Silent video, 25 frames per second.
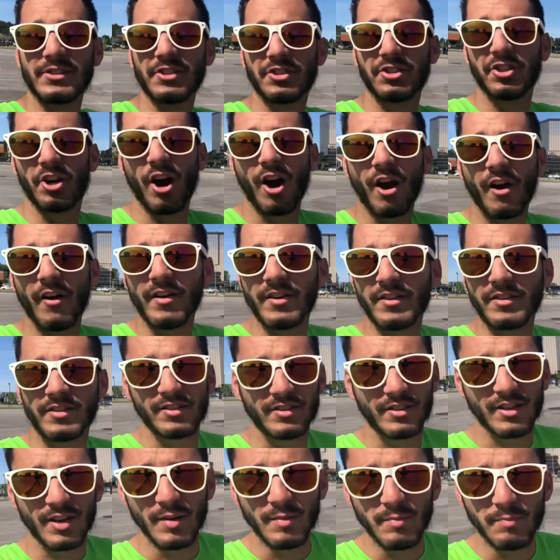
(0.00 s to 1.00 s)
This car is
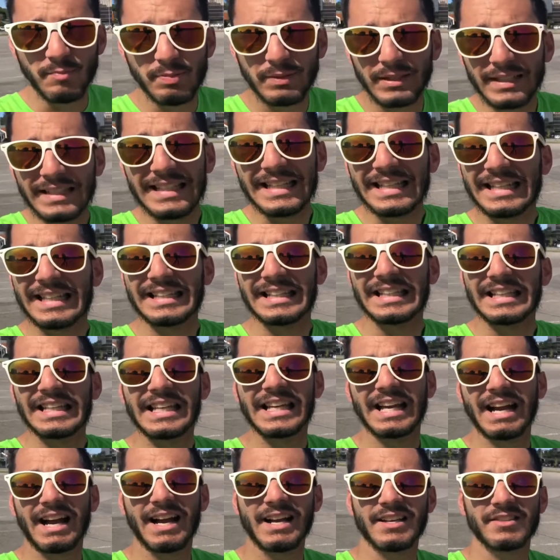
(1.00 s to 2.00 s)
completely
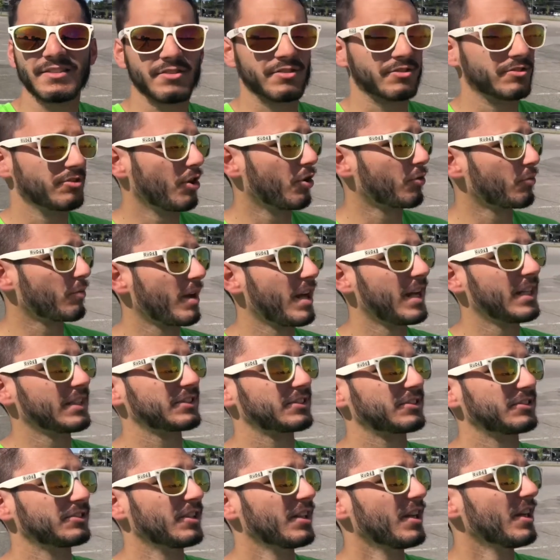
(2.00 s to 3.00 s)
clean, guys. There's no
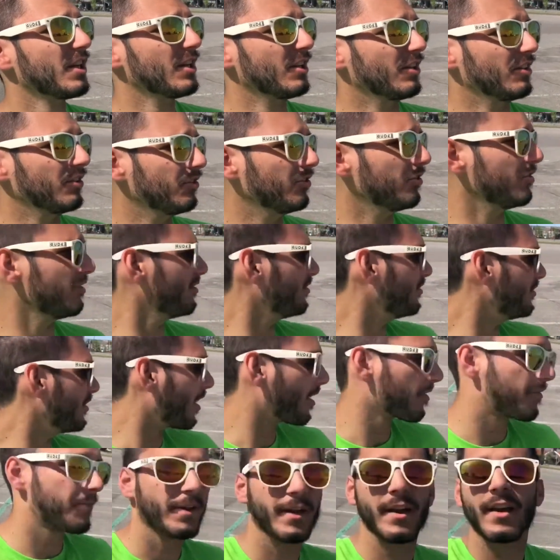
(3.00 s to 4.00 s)
rough,
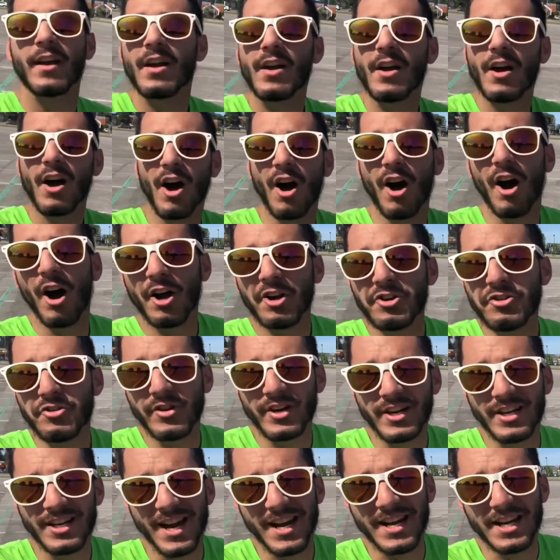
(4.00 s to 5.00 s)
nothing.
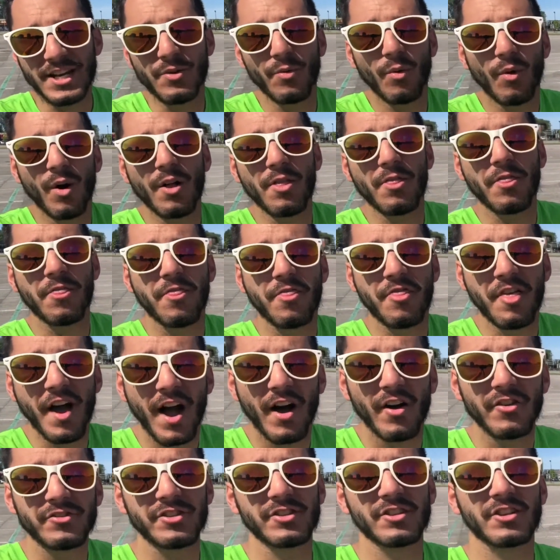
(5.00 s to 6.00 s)

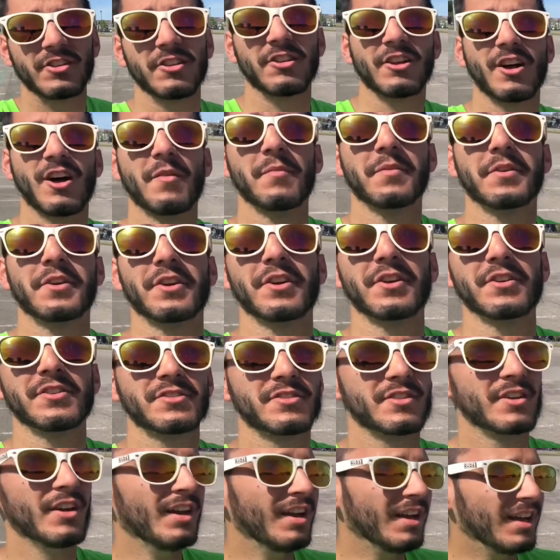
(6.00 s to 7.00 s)
191,000
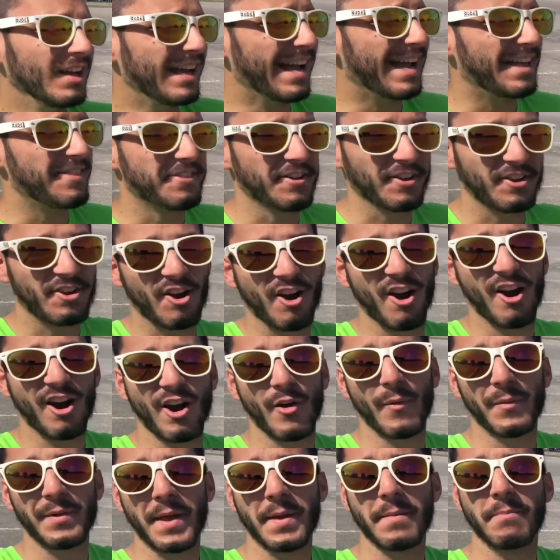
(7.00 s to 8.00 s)
kilometers, and the
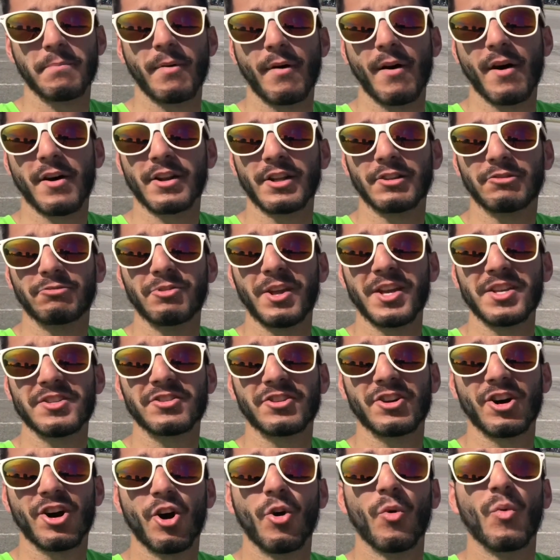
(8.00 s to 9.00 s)
car when I bought it two days
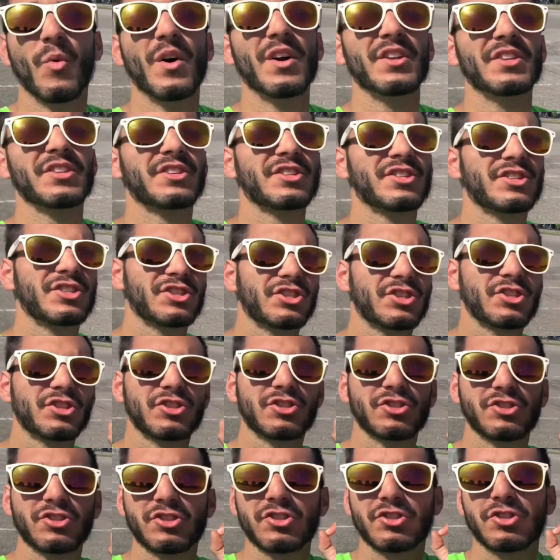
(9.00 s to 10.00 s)
ago was
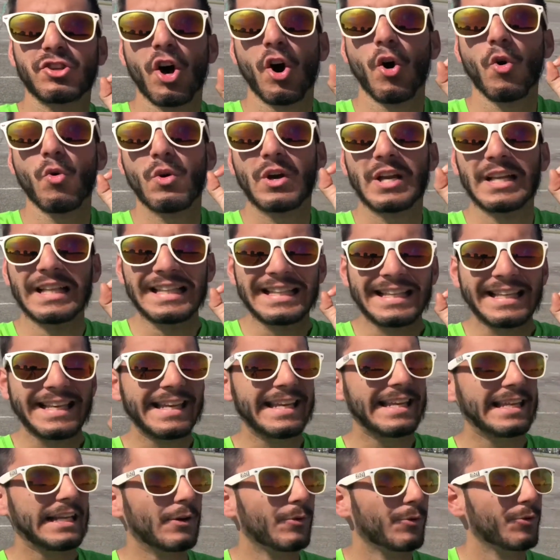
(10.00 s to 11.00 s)
so
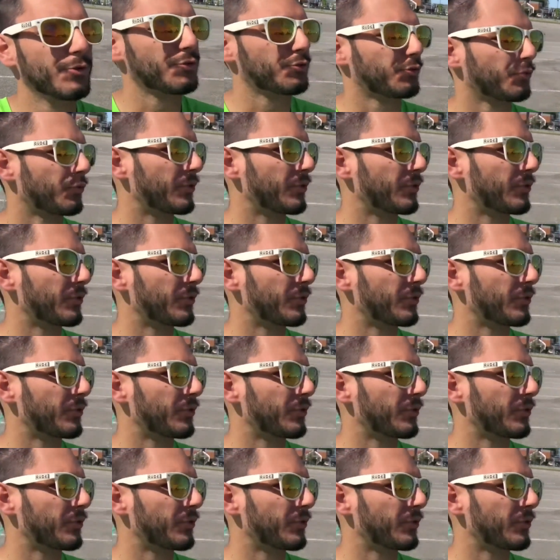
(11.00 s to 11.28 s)
clean. It was